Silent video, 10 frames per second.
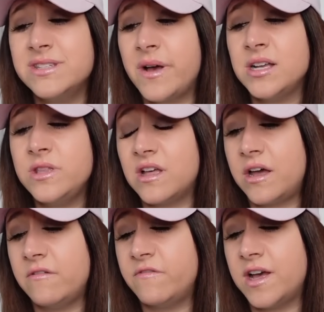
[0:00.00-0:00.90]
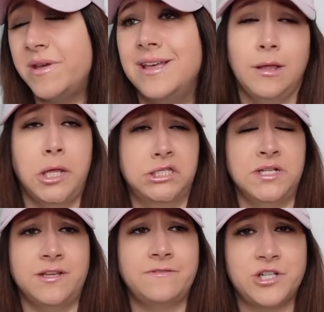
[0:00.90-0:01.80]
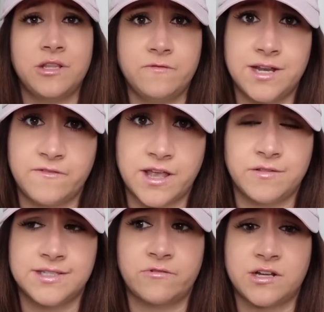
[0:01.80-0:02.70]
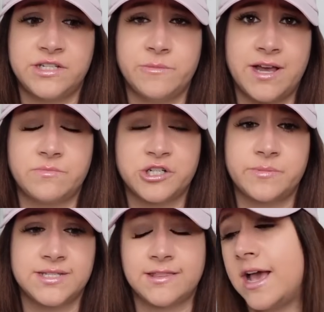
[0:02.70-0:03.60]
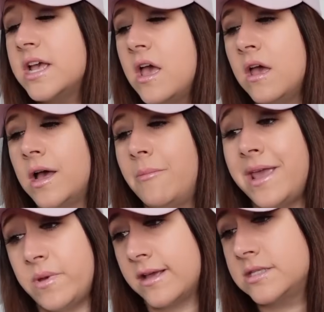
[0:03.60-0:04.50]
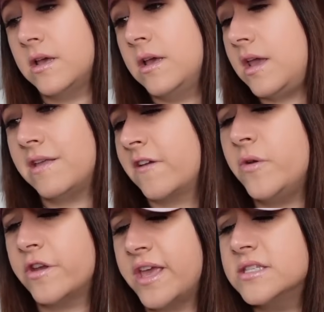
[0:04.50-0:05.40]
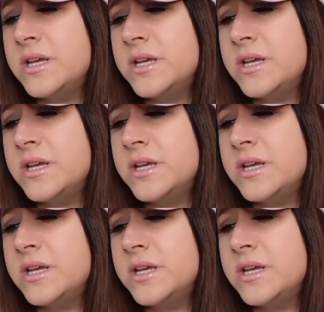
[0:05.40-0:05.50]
It was a box with a lot of expensive shit that you can find at the fucking outlets at Ross, TJ Maxx, Marshalls, place like that, handbags, and like a few other things.